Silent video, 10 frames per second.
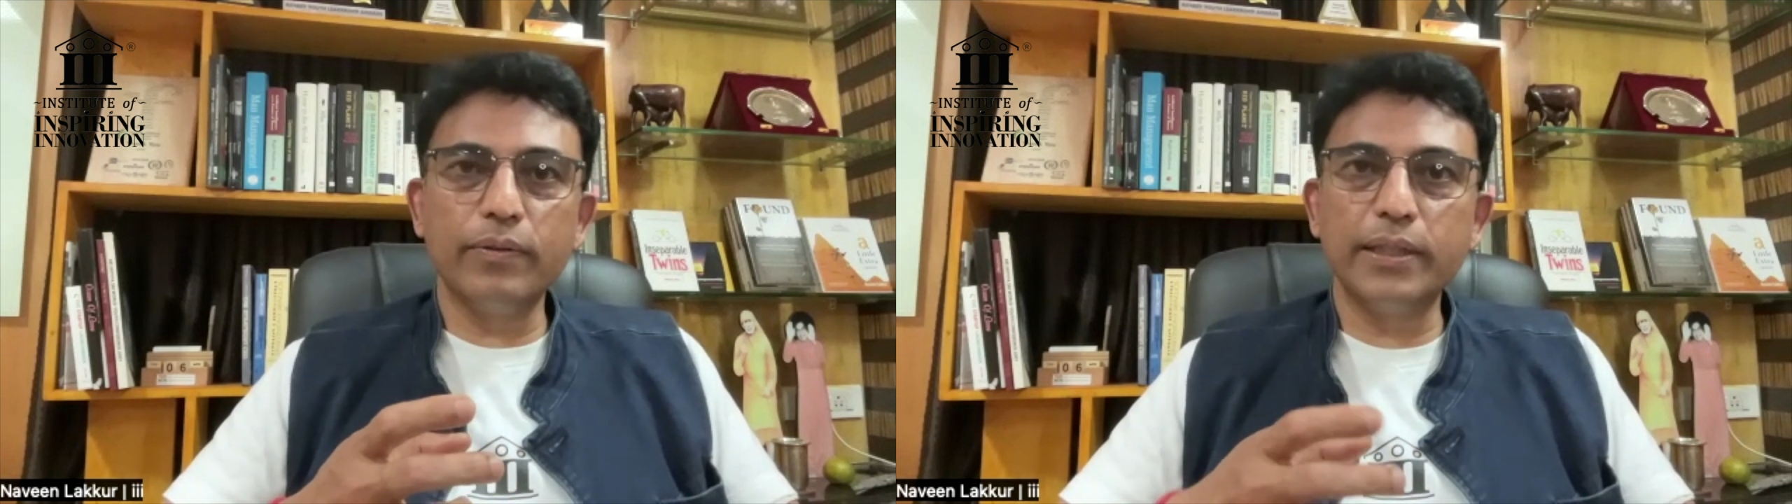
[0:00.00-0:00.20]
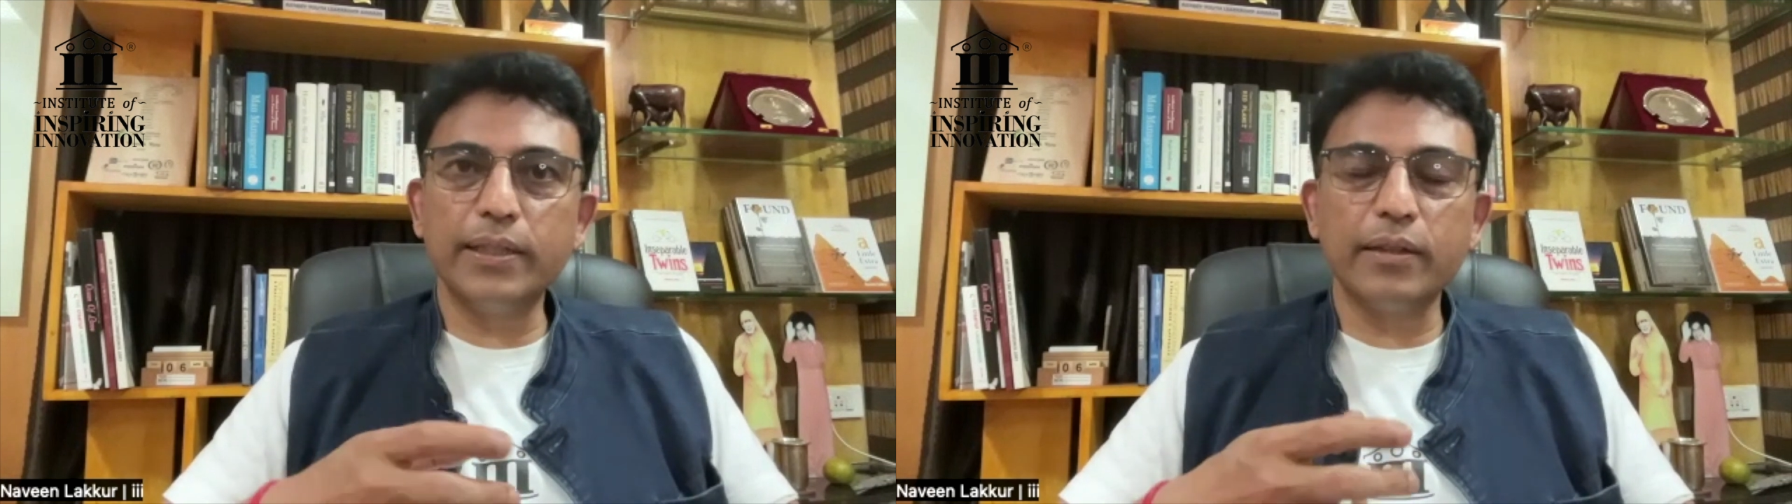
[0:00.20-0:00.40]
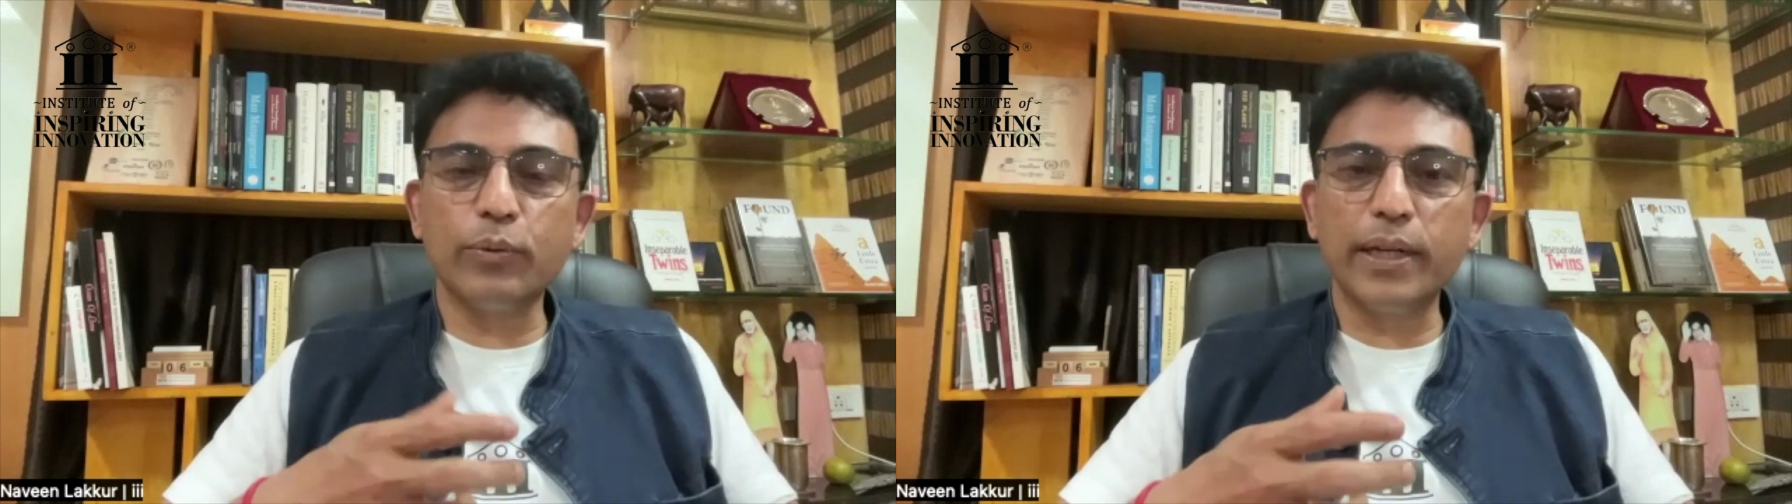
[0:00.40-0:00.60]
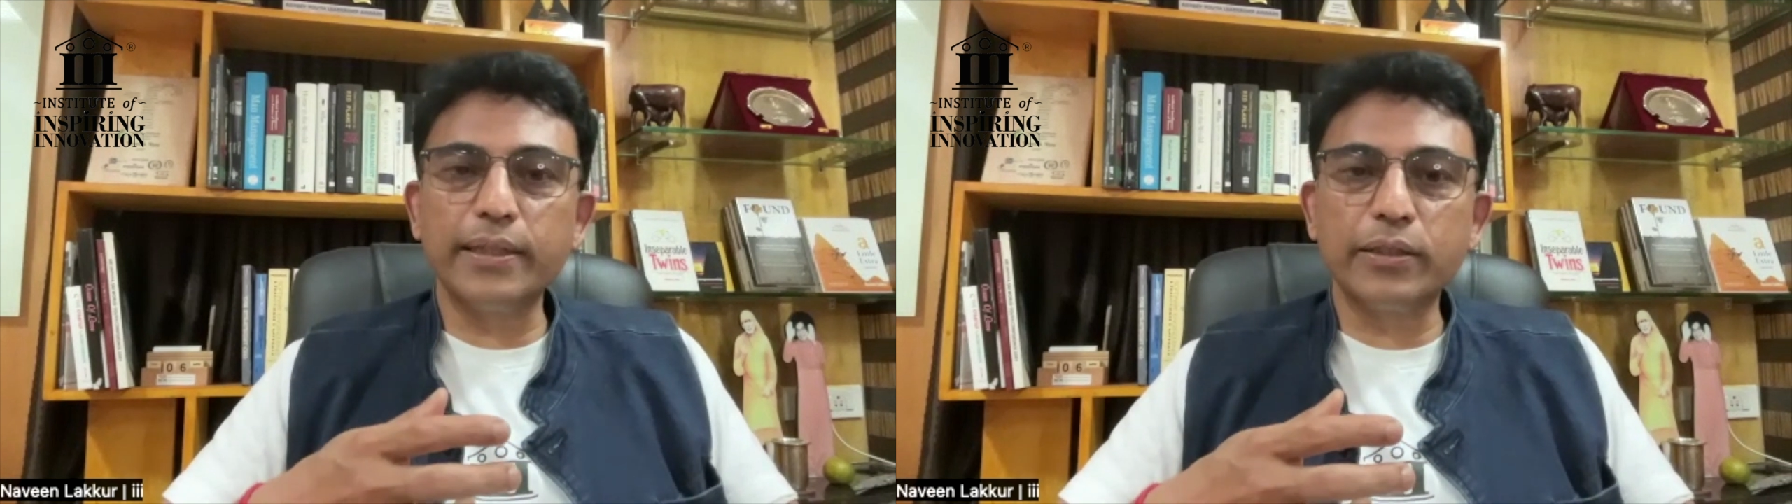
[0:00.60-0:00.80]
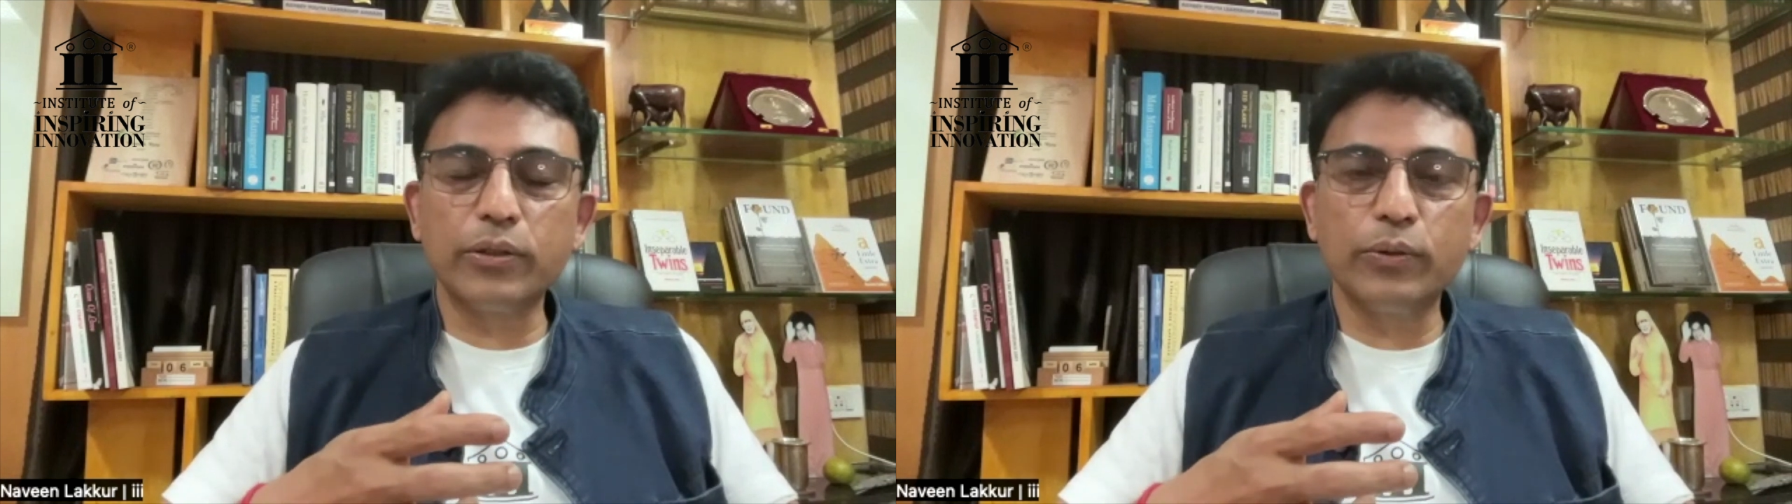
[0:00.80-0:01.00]

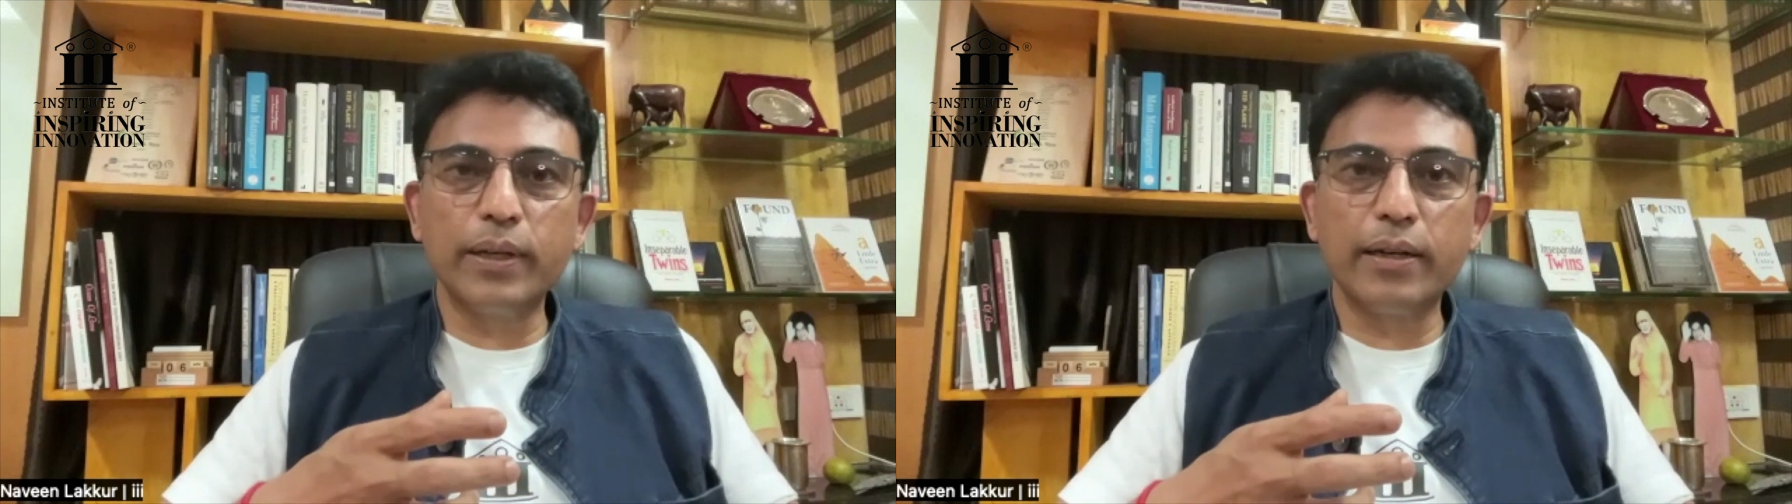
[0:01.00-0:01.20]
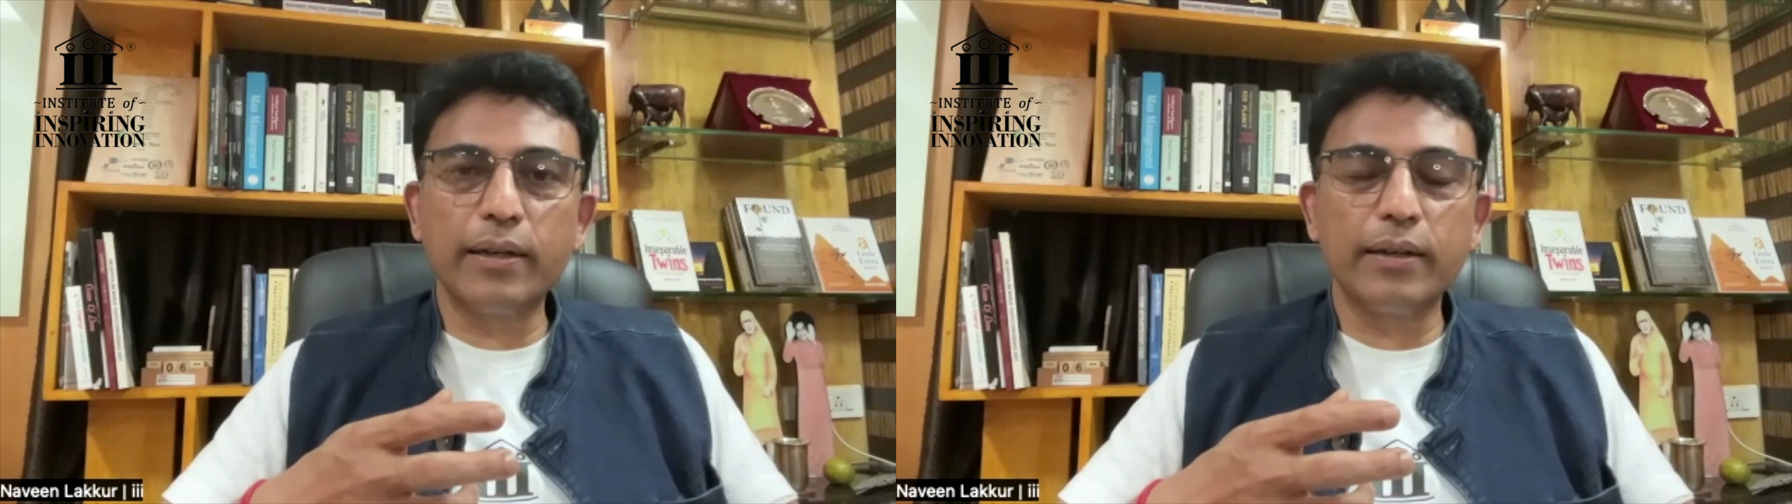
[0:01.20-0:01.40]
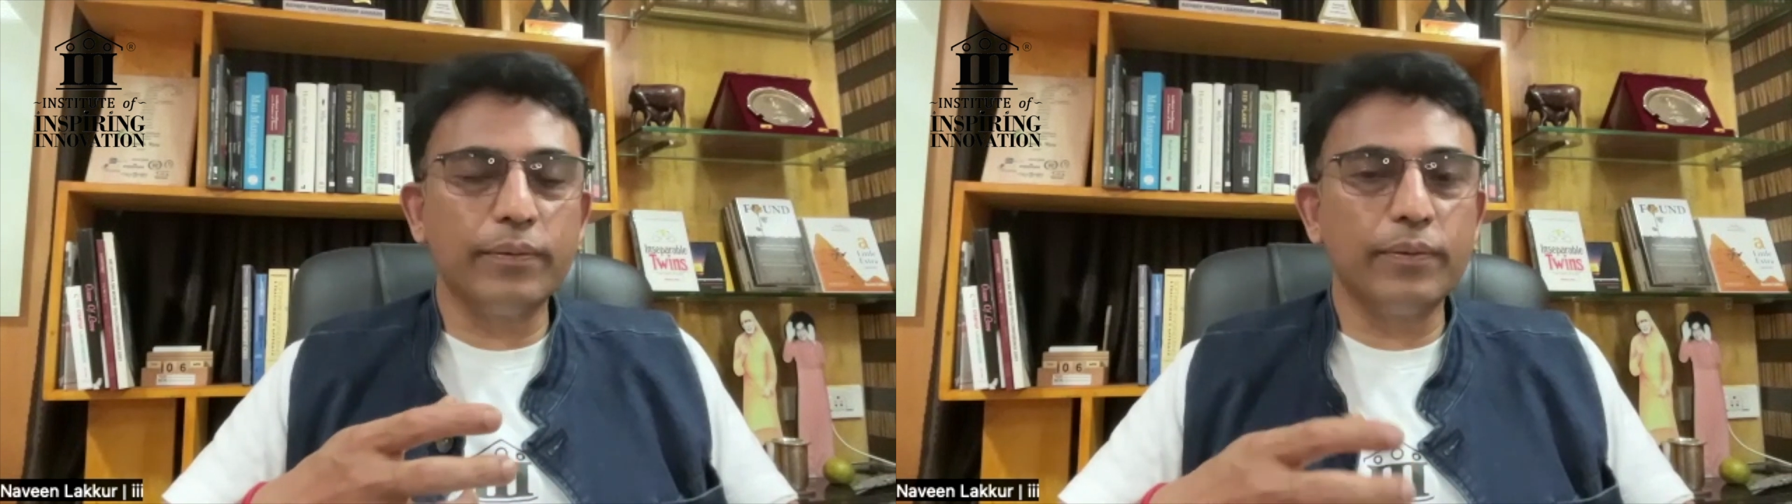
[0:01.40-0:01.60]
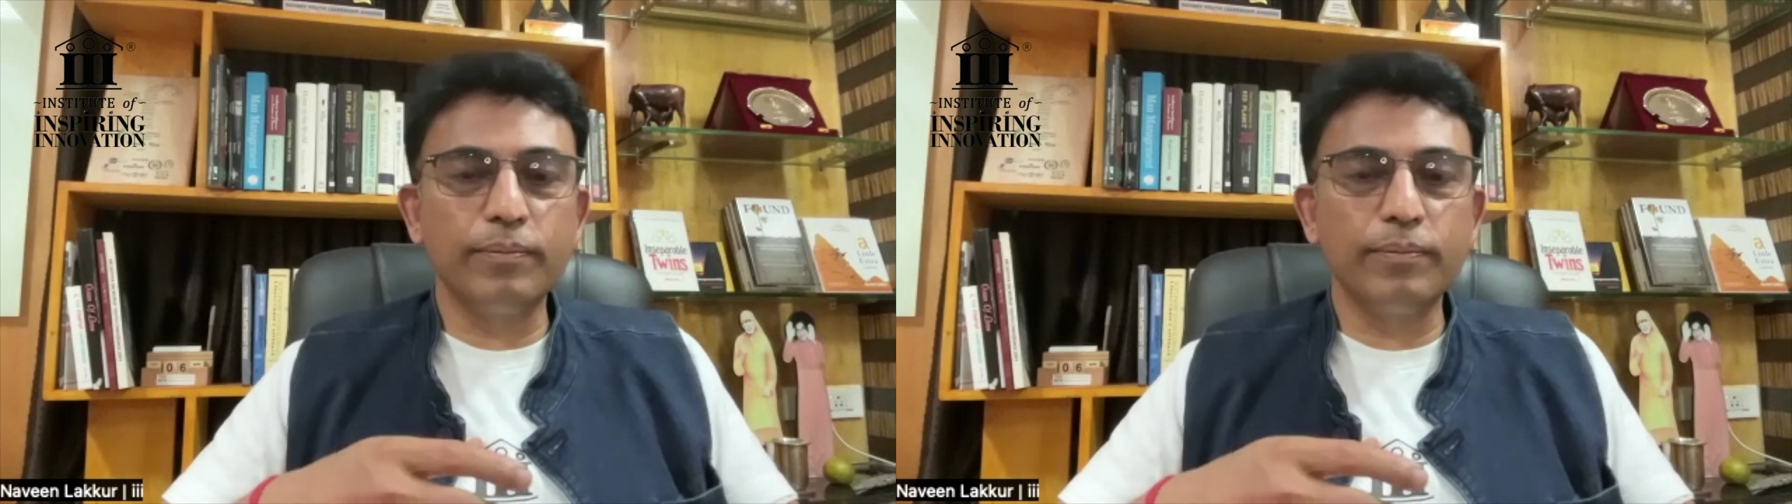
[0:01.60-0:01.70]
otherwise you were